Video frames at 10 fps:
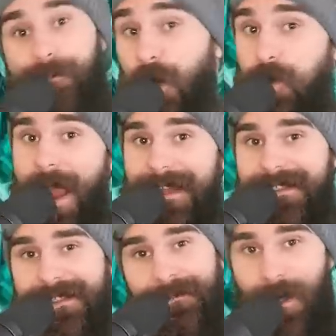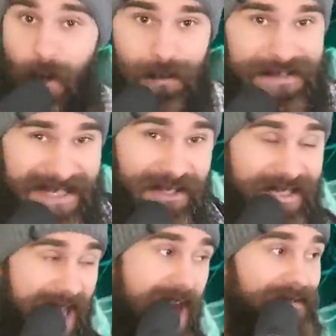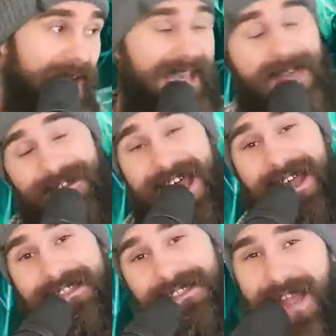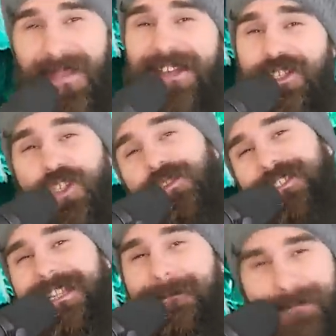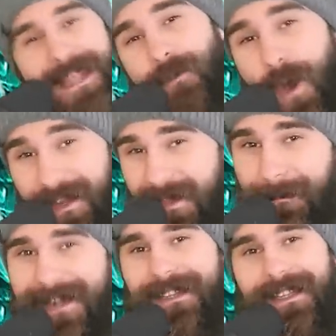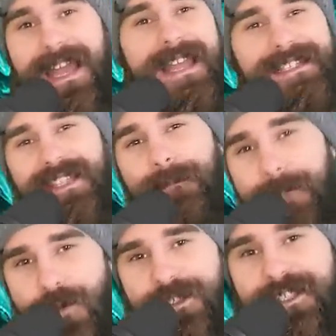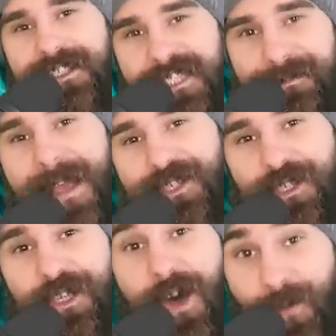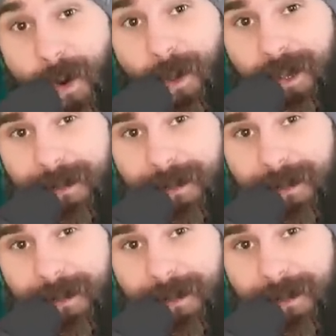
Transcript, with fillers: But wait, Beholders actually have 11 eyes, and that juicy big one in the middle is the most special of all.